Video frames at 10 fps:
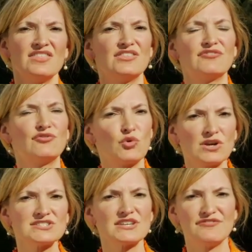The
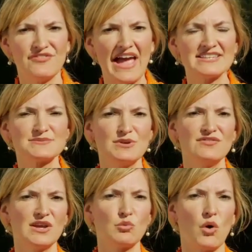force of
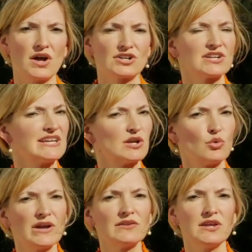fast-moving water can
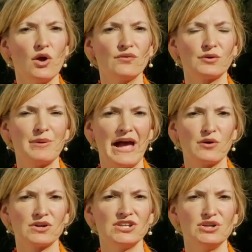quickly
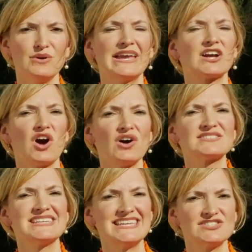overpower you and cause
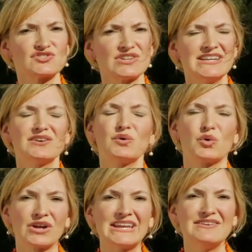injury
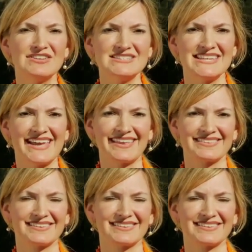or even death.